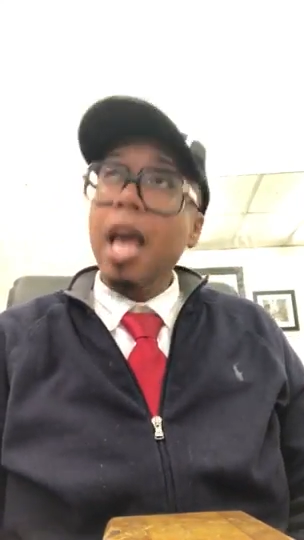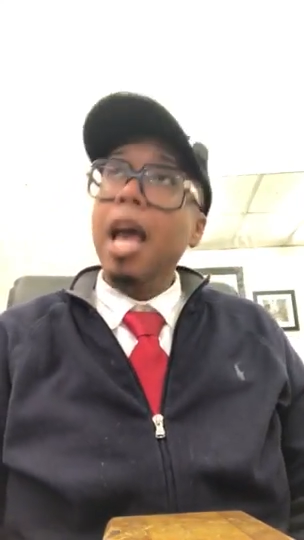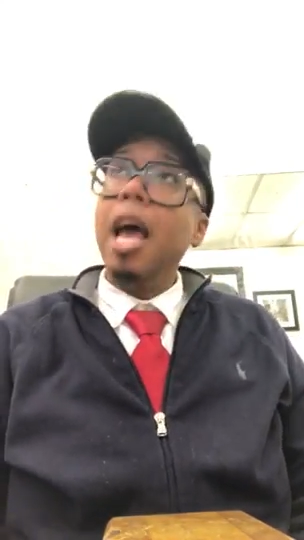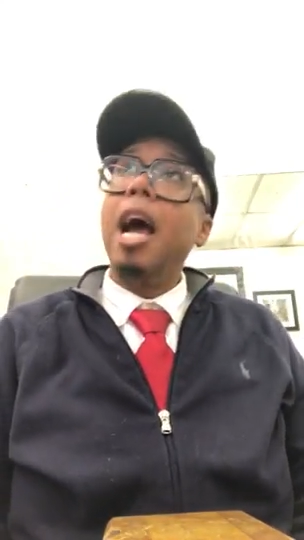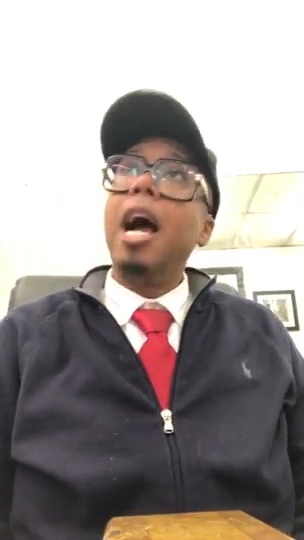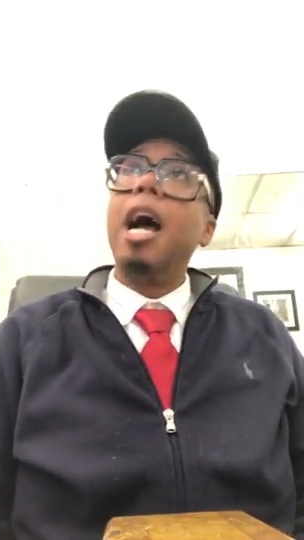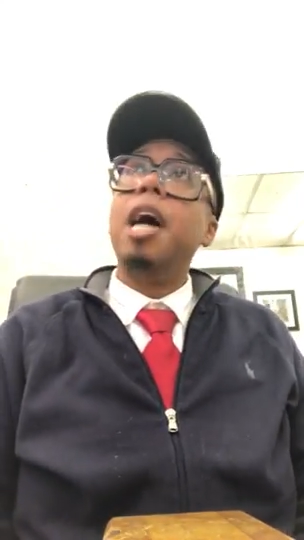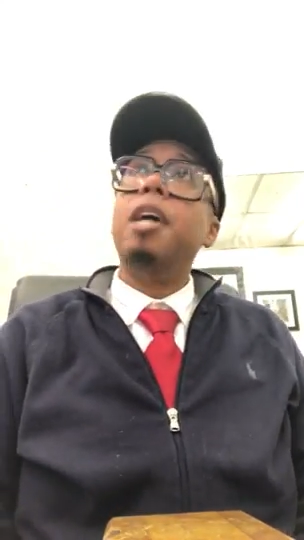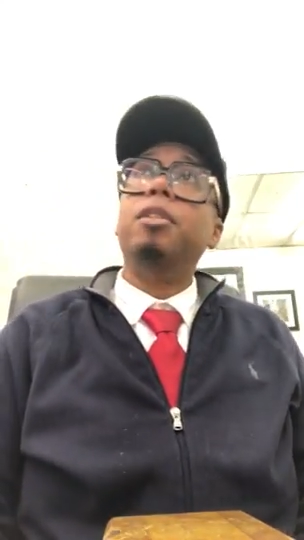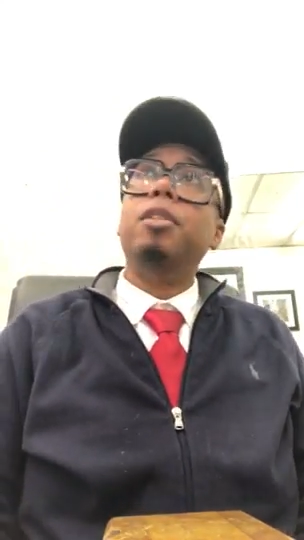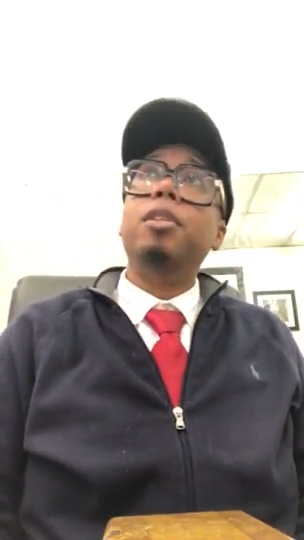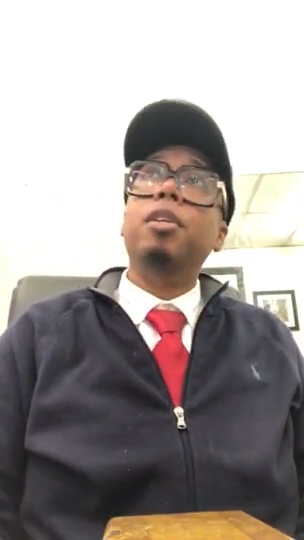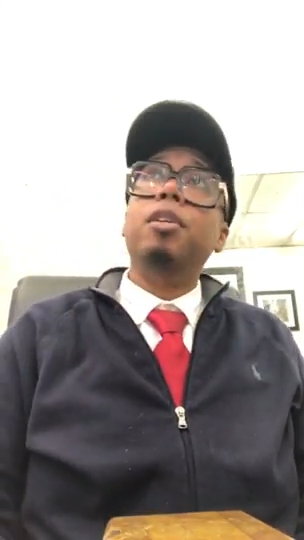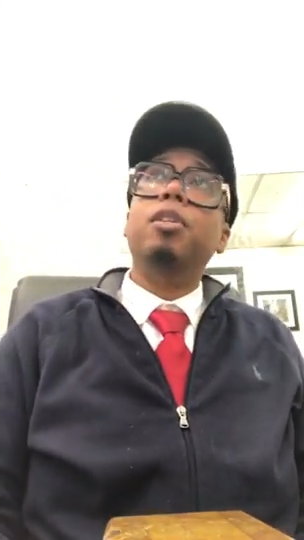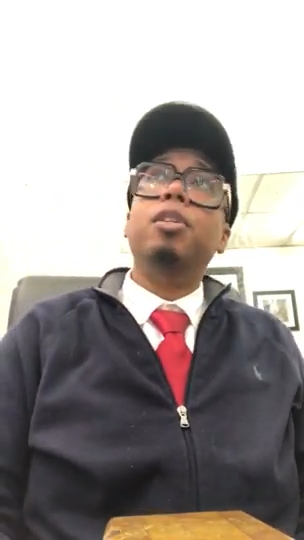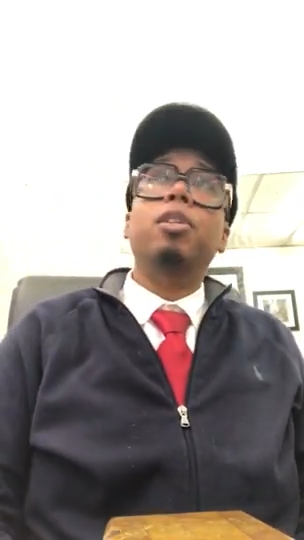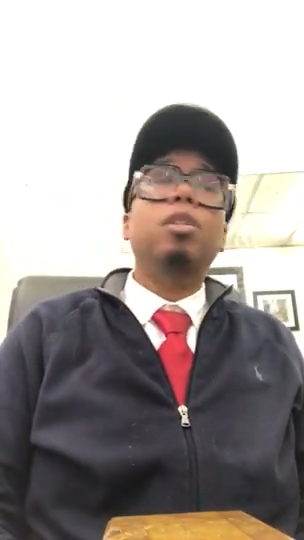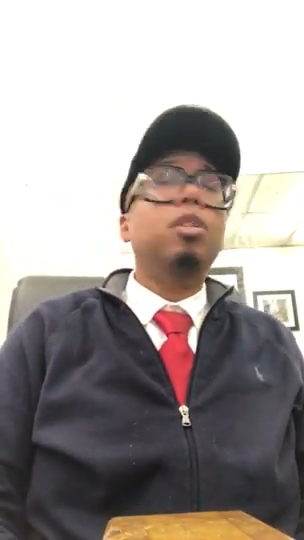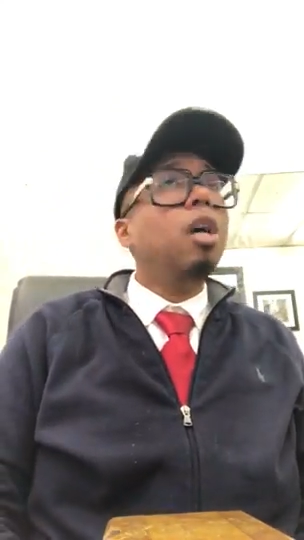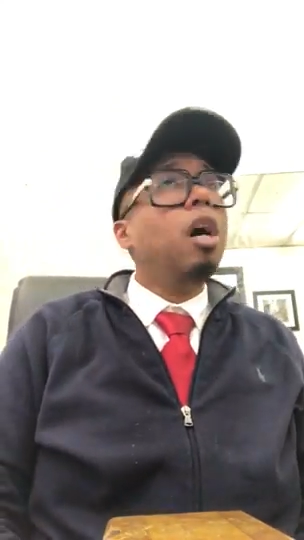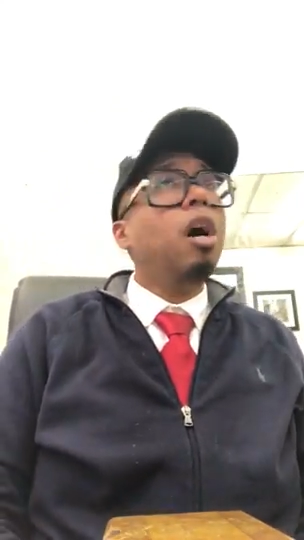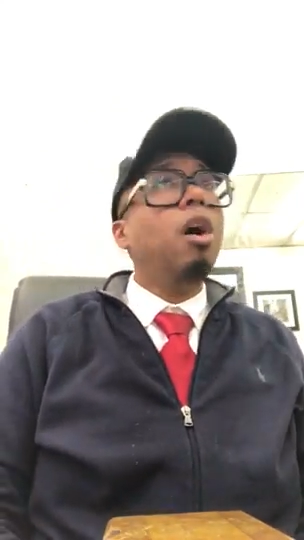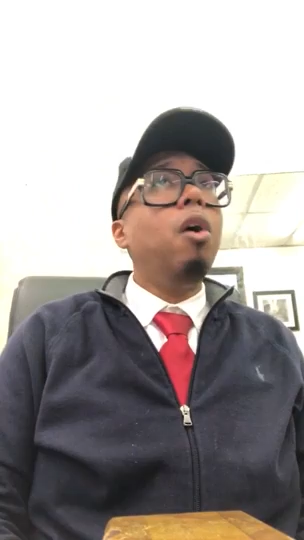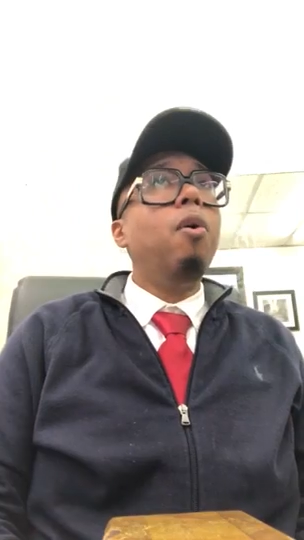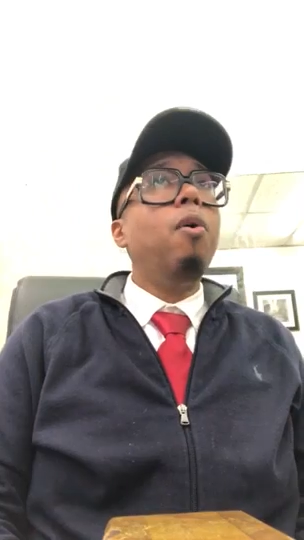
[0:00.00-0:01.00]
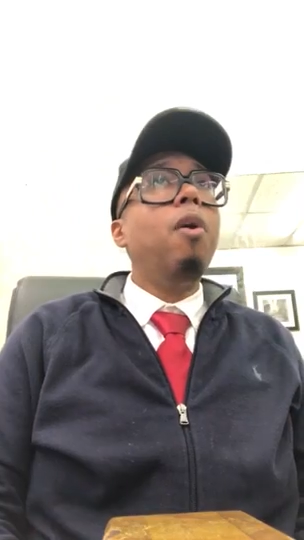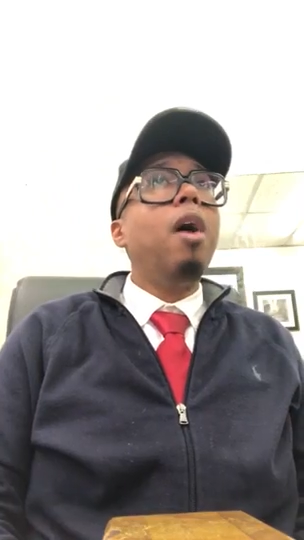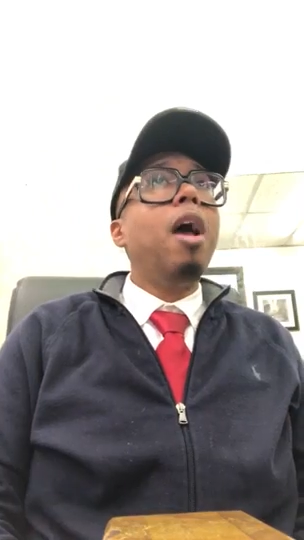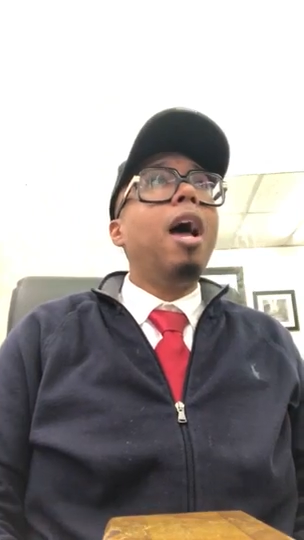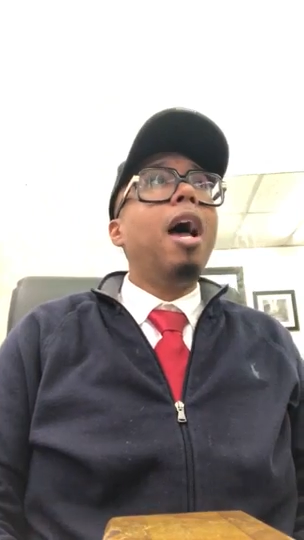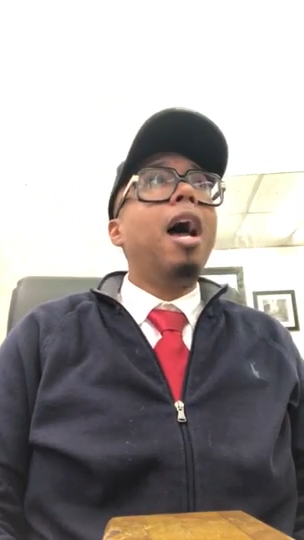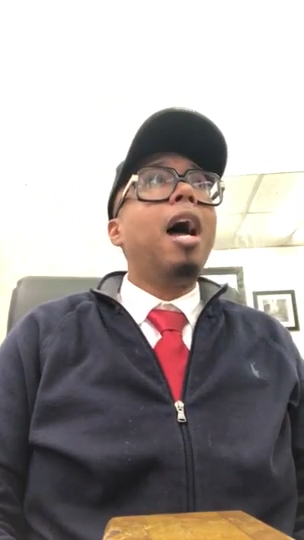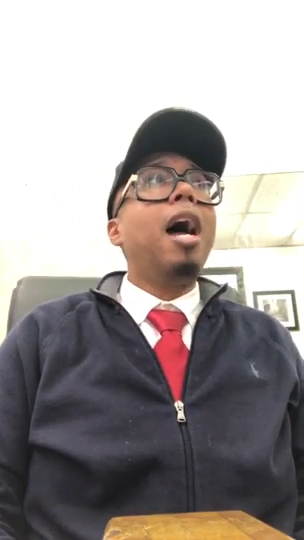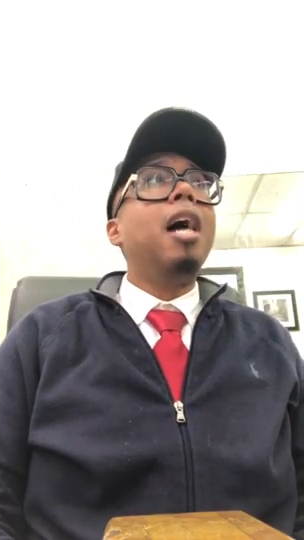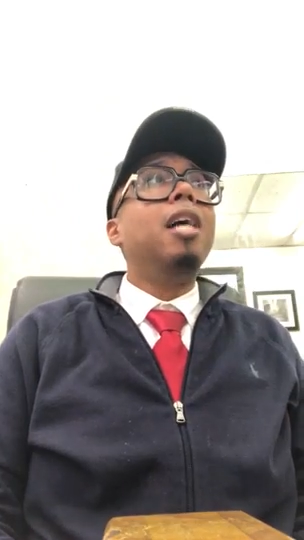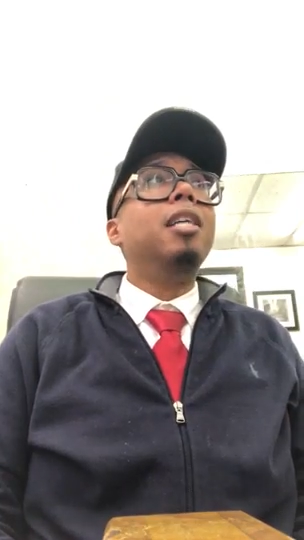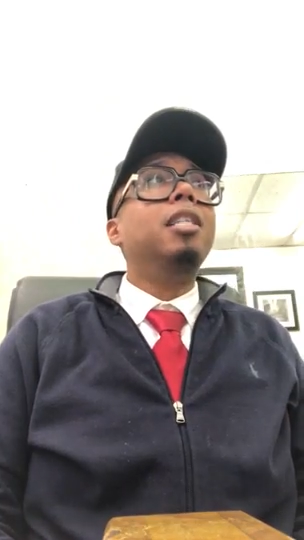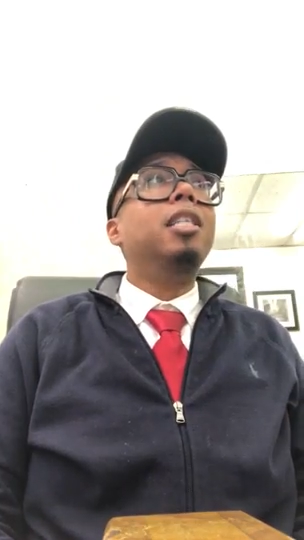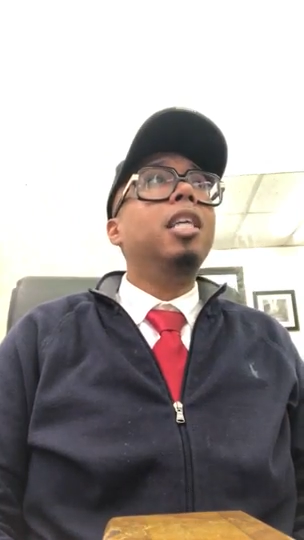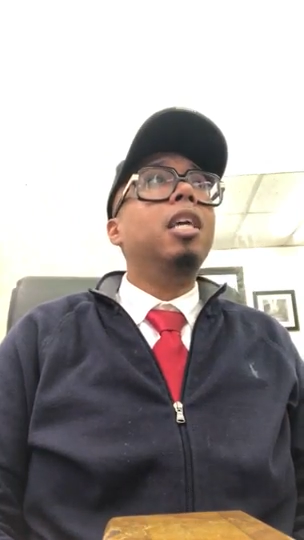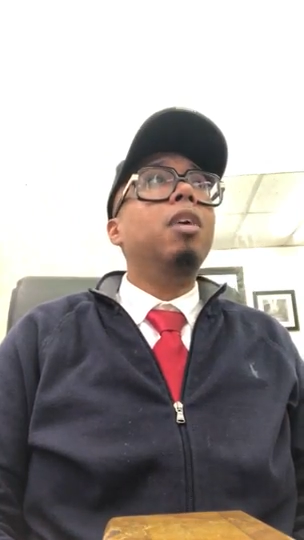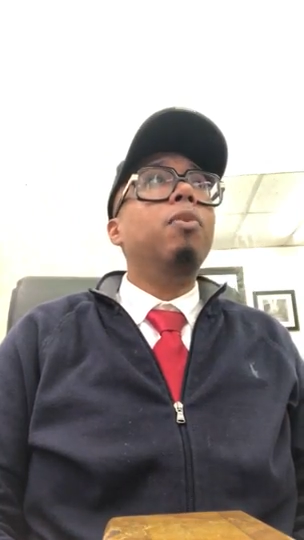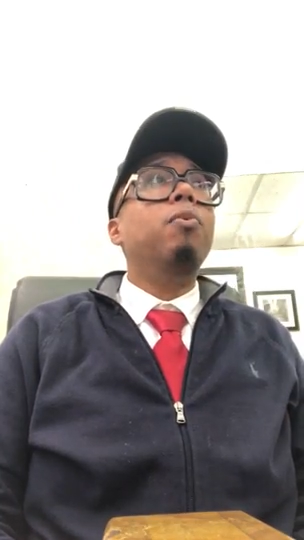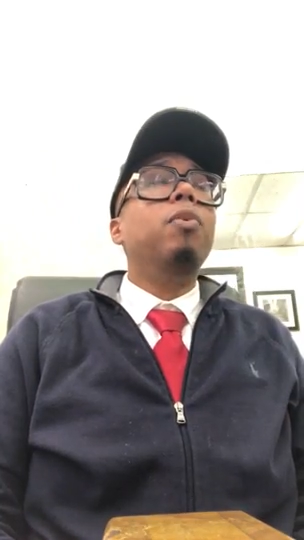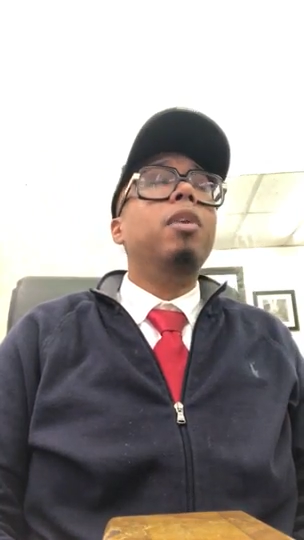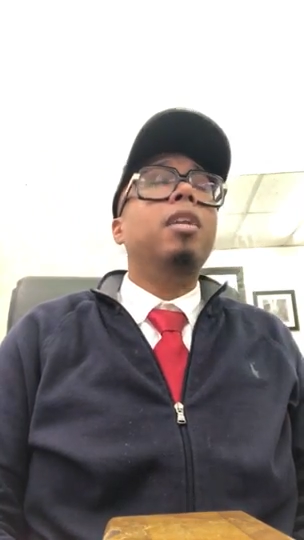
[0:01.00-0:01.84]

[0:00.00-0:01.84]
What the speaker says: I said, so I said, well,